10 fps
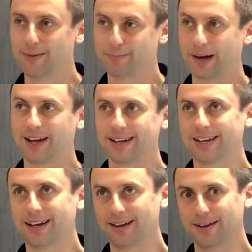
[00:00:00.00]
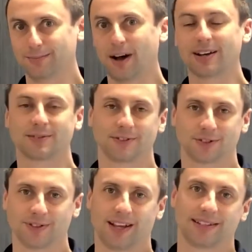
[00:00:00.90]
by
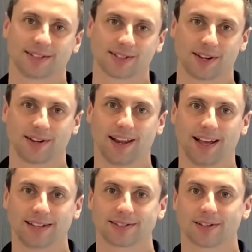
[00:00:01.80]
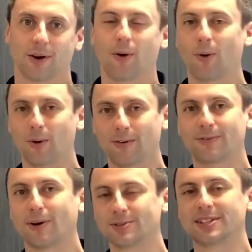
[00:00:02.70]
artificial light, sunlight, or a
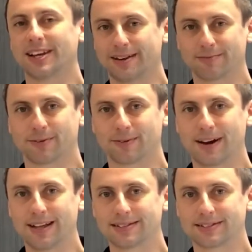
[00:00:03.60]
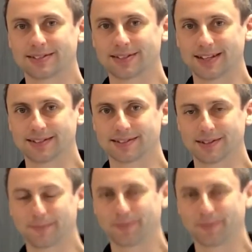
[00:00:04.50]
faulty infrared sensor.